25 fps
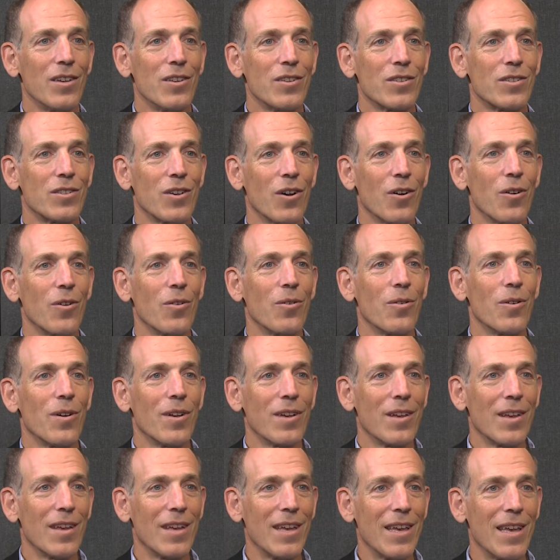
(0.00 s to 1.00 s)
So
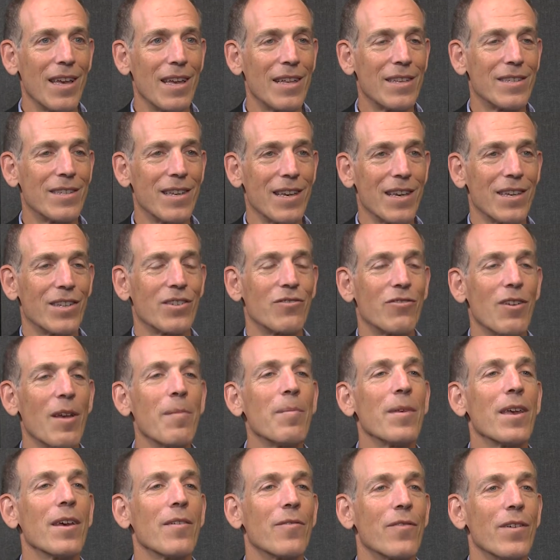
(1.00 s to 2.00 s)
it's
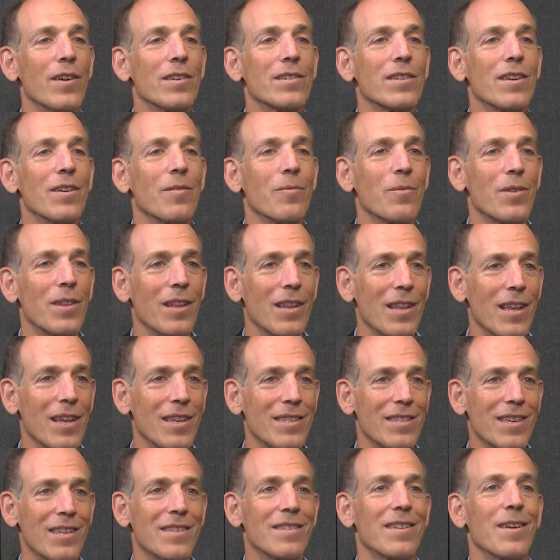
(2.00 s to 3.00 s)
extremely efficient within the
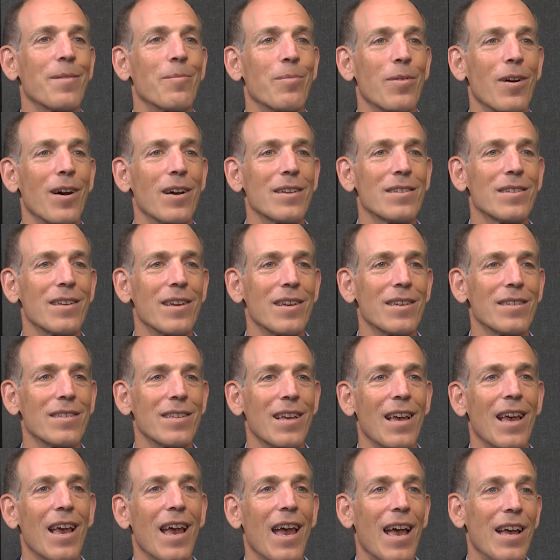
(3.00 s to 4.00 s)
existing process,
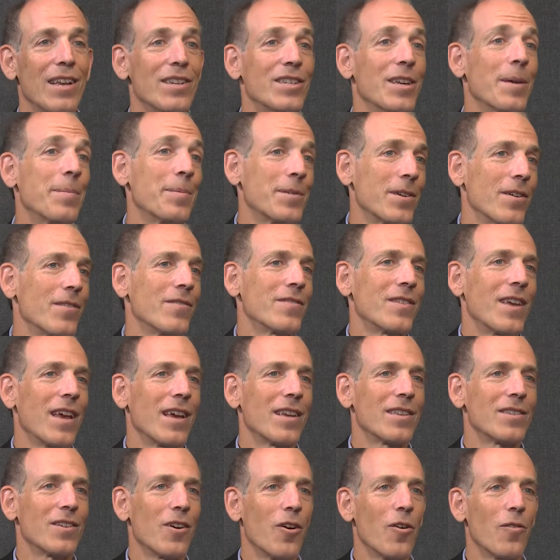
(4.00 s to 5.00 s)
and ShipServ
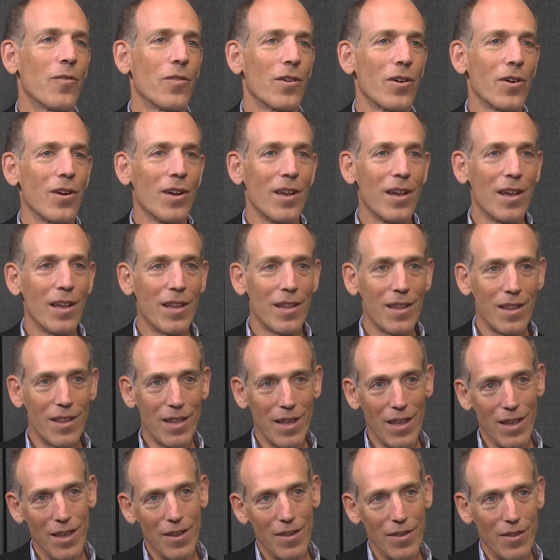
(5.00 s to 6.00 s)
takes over
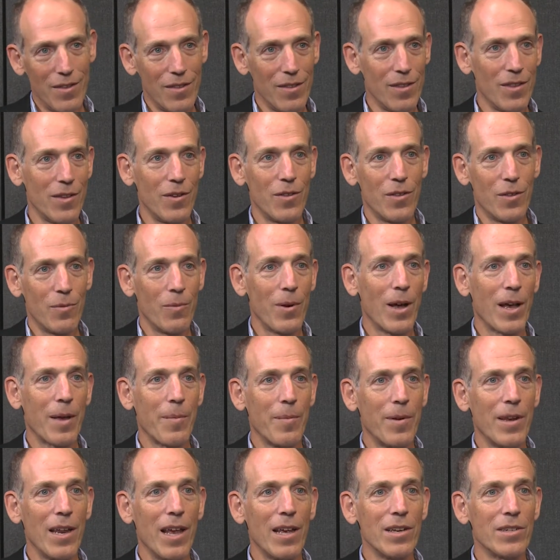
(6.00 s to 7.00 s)
the
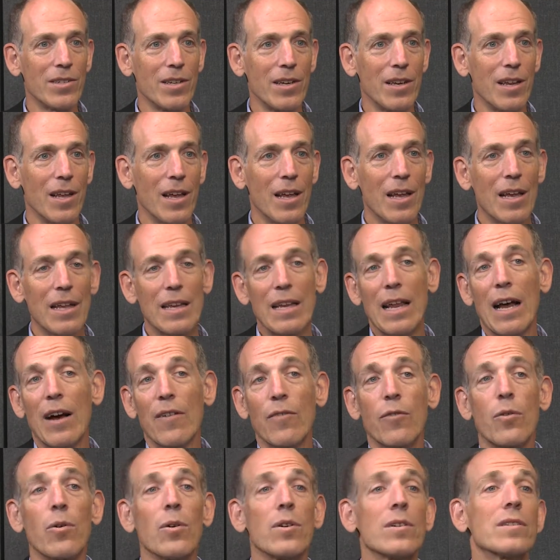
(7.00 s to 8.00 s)
recommendation. Now,
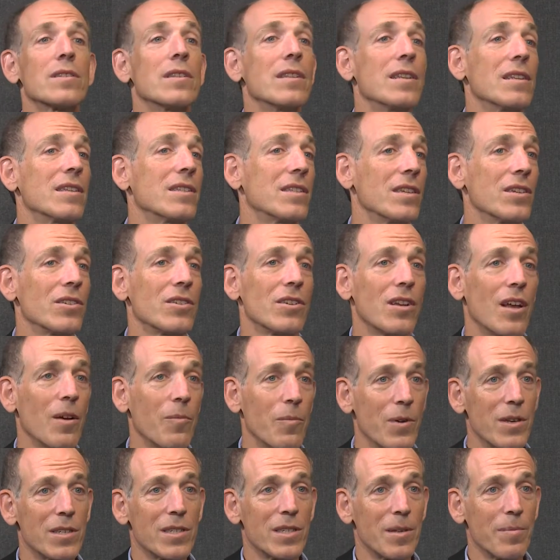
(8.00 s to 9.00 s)
of course, the decision on
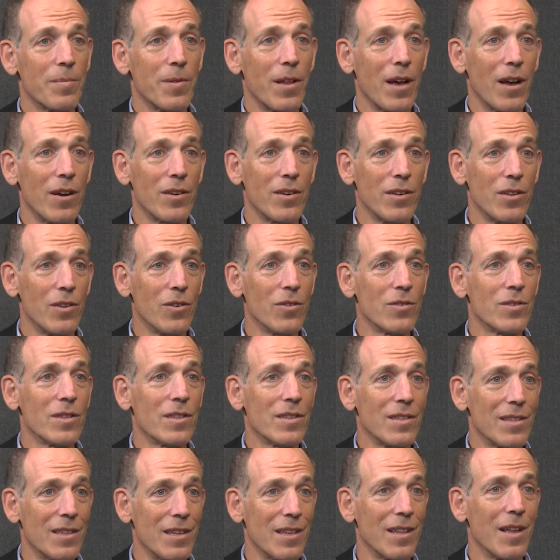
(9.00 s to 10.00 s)
which supplier to use is
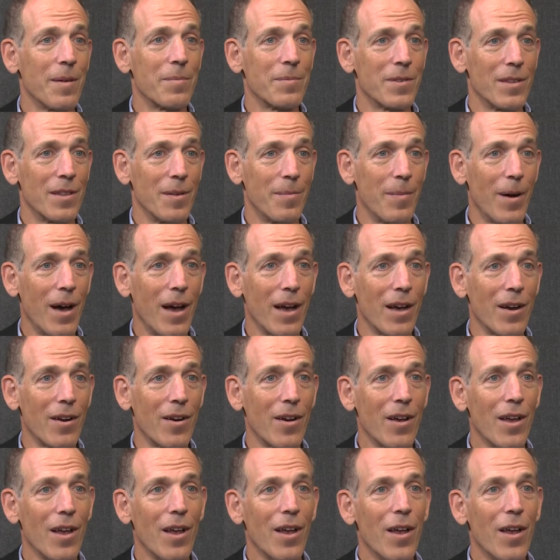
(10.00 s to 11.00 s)
still up to the
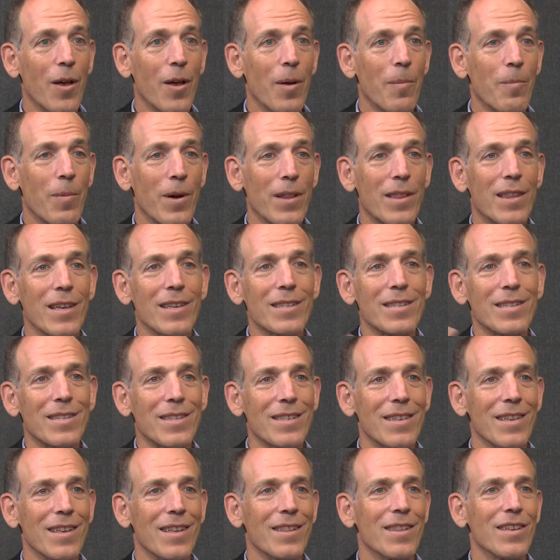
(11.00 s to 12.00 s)
buyer, but
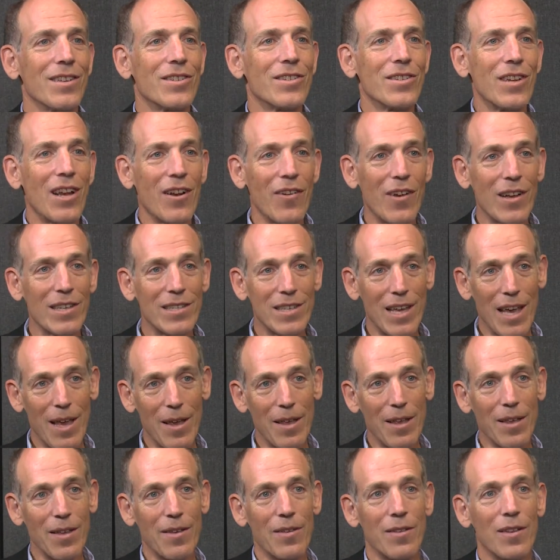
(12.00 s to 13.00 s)
this generates
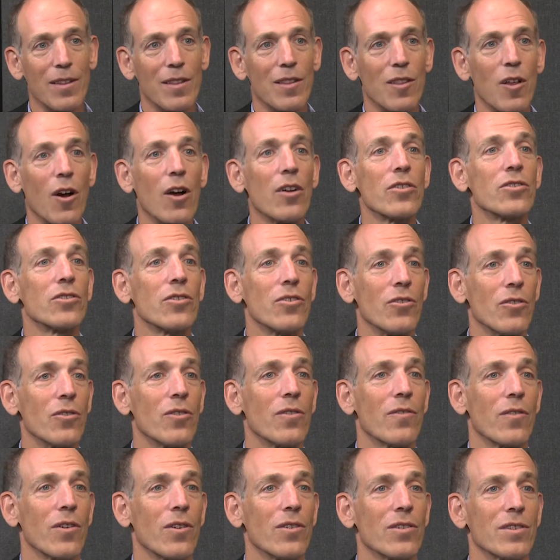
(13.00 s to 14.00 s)
a larger
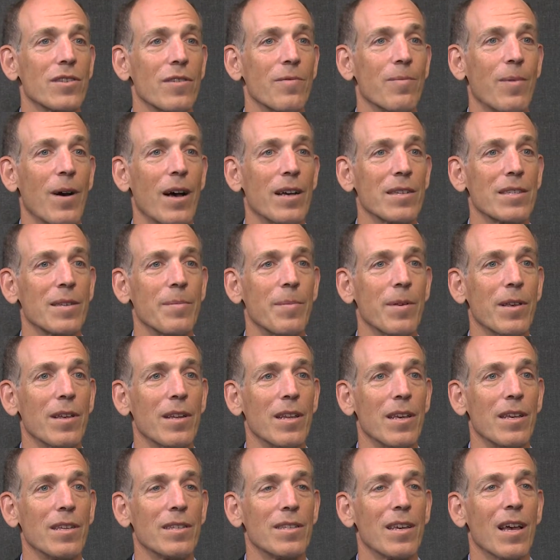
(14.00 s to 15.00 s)
universe of
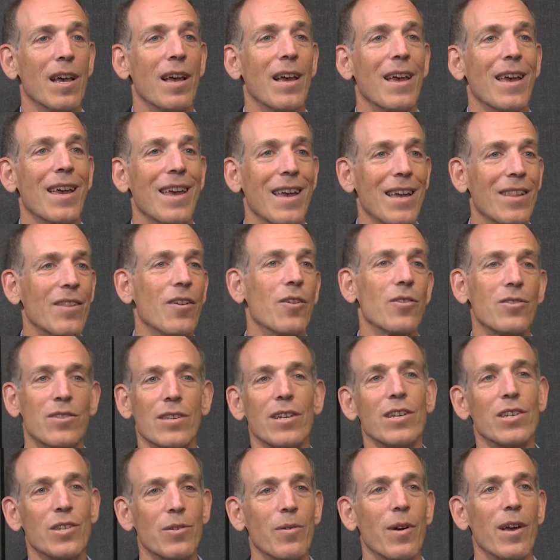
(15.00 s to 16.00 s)
possibilities in those
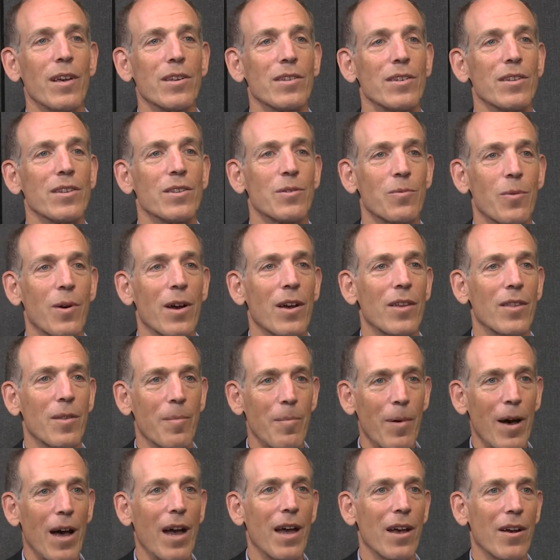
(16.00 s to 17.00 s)
situations where the
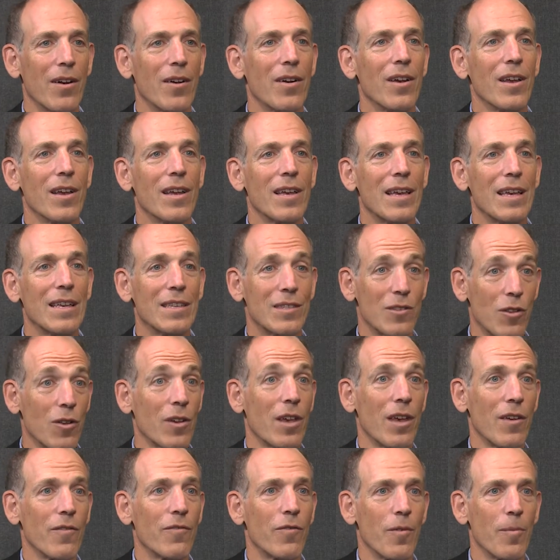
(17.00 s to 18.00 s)
buyer is
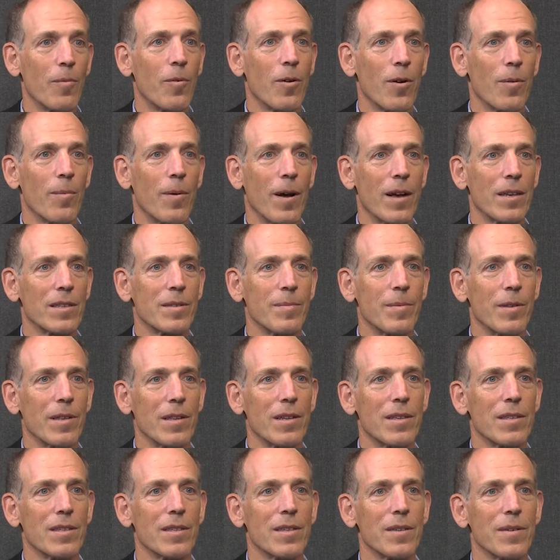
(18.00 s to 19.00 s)
looking for more
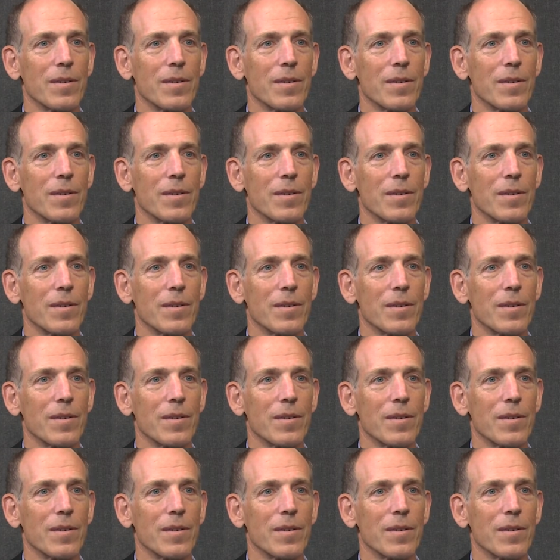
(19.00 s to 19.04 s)
possibilities.